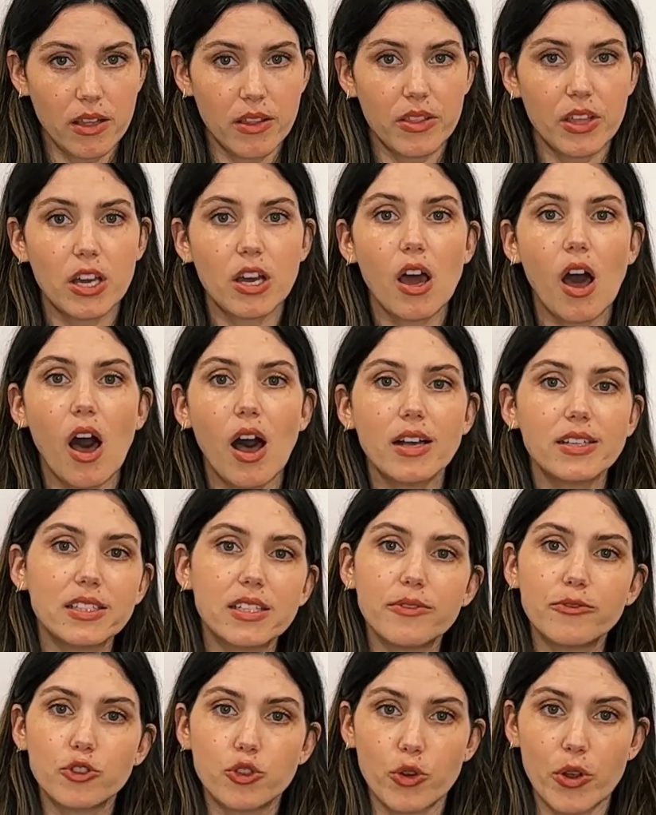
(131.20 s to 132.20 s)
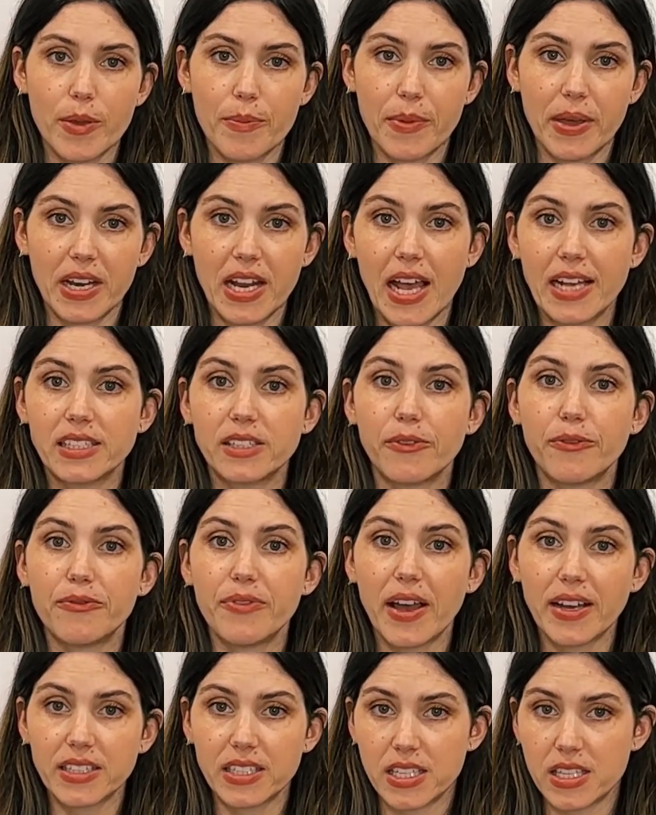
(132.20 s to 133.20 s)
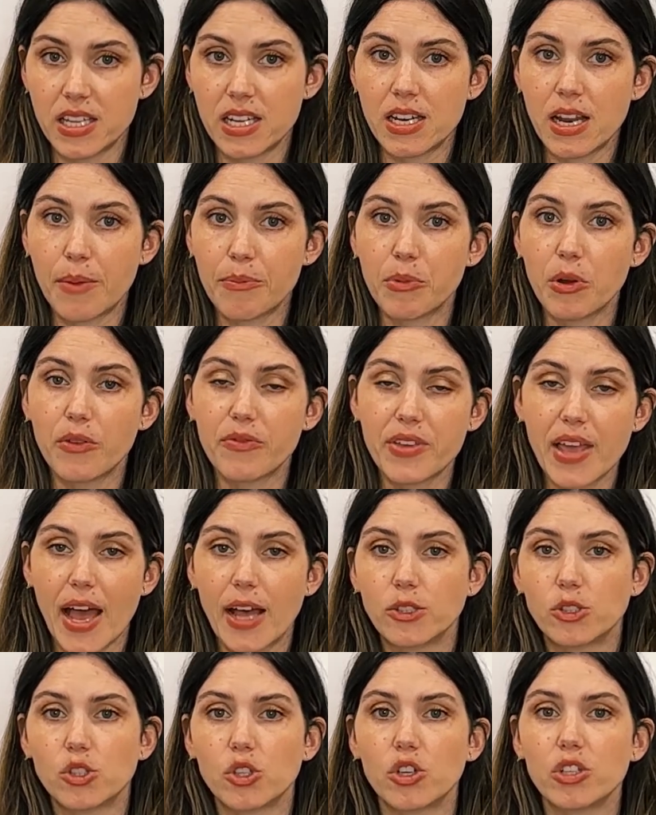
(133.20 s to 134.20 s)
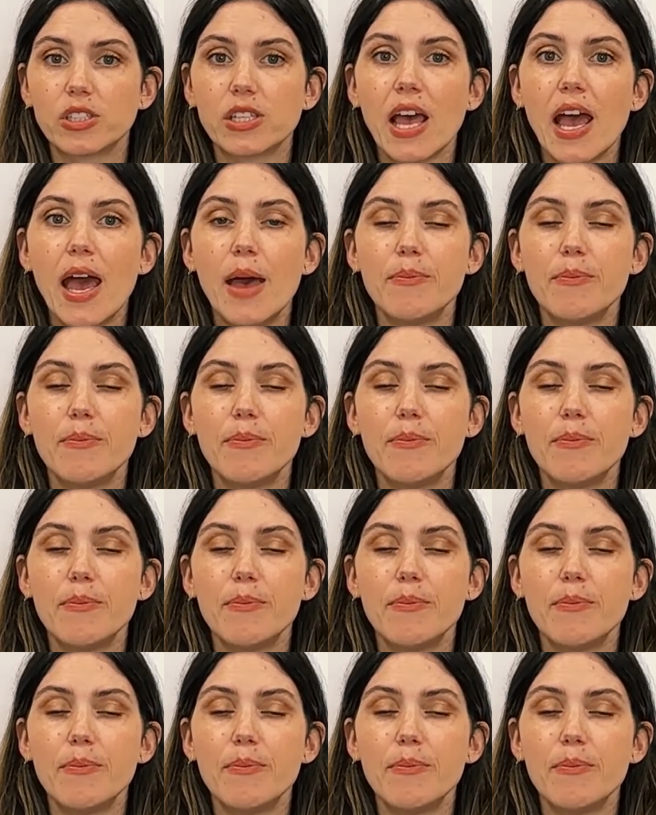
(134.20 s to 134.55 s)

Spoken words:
The cost of treatment has affected the number of counselors